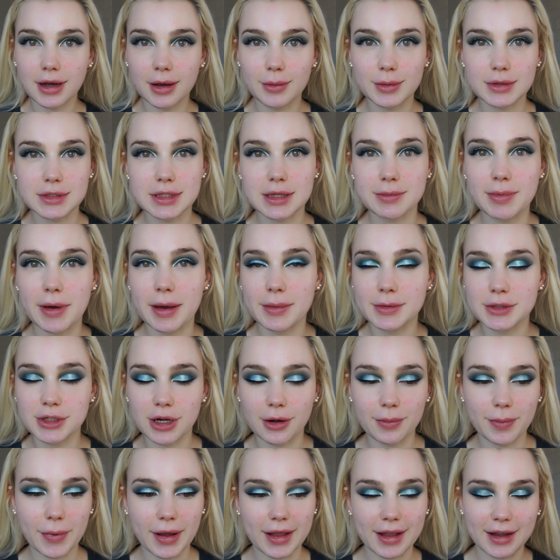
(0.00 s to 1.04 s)
I went to the pet
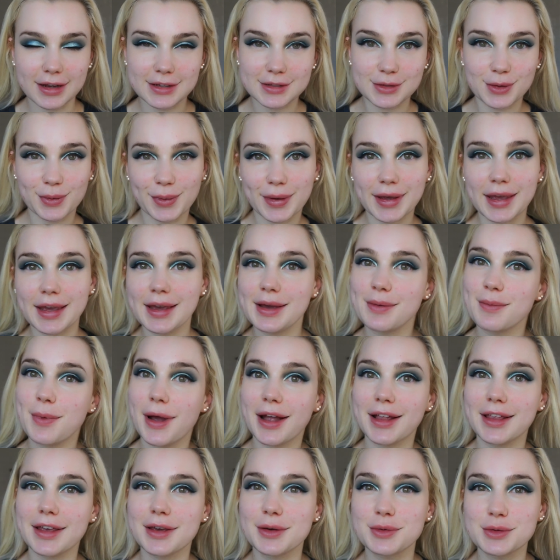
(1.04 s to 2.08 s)
shop and I saw him
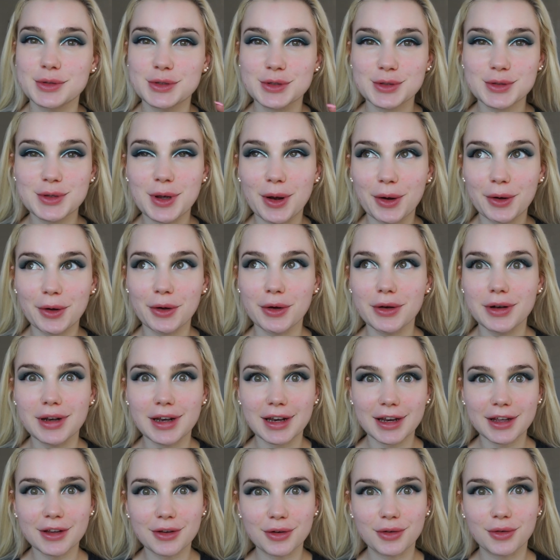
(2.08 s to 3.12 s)
and he was so
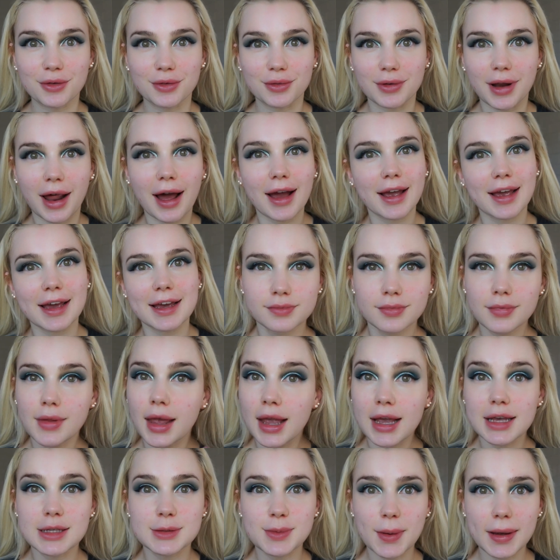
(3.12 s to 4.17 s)
little. Like,
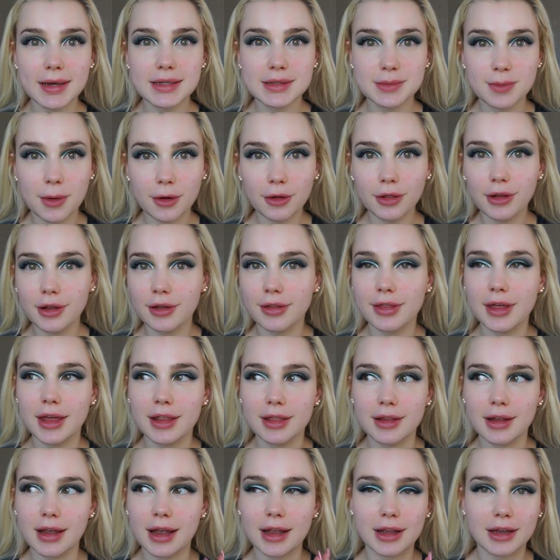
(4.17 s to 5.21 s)
he's way smaller
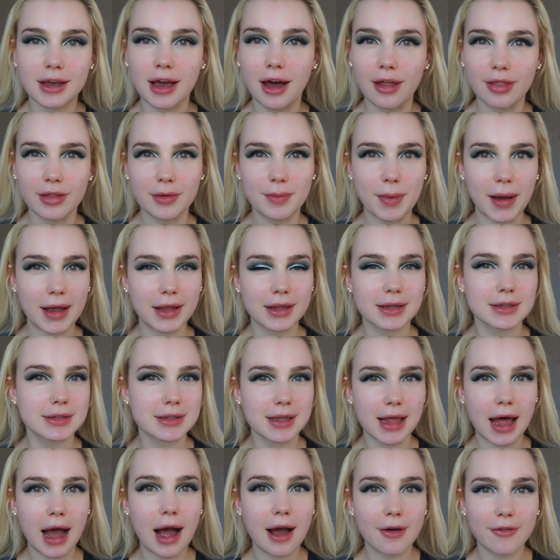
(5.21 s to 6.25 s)
than any other betas
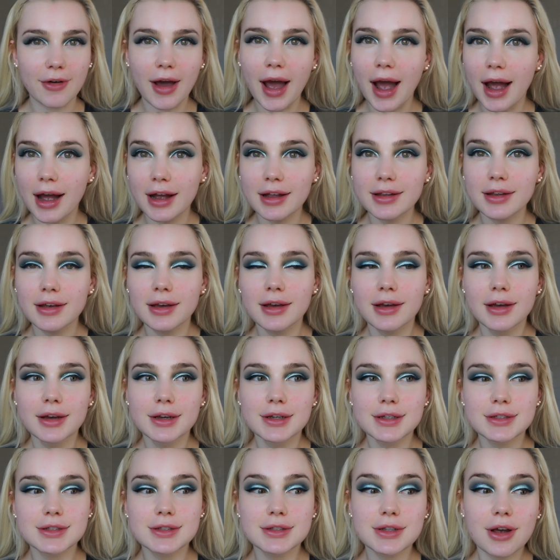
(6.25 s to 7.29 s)
that I've had,
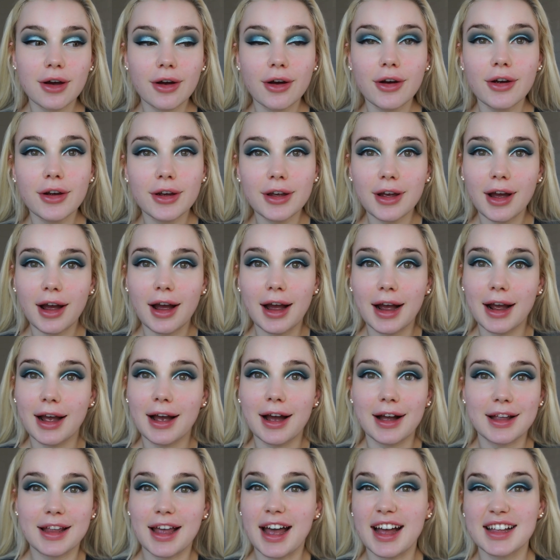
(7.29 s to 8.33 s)
so I
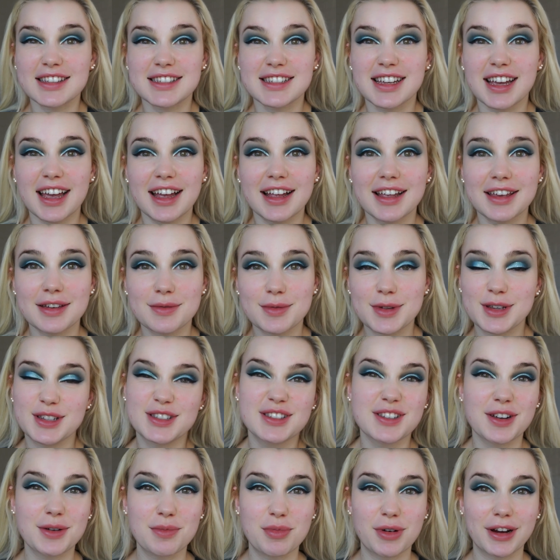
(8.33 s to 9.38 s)
kind of had to get him.
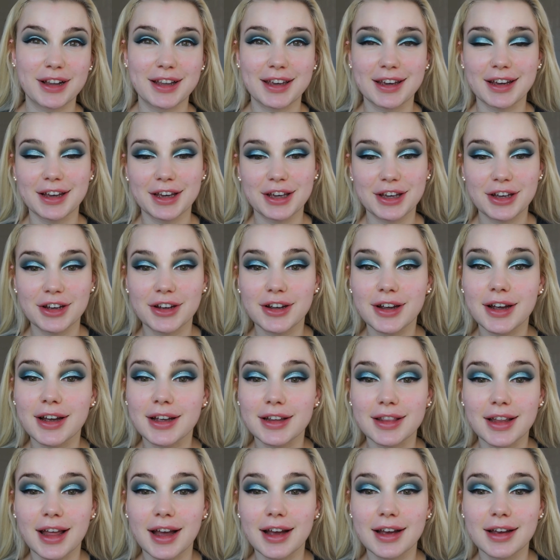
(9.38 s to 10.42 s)
He's so pretty and cute
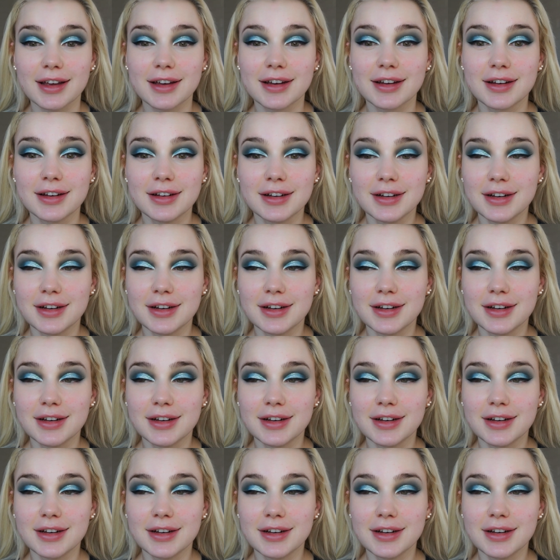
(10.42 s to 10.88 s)
and like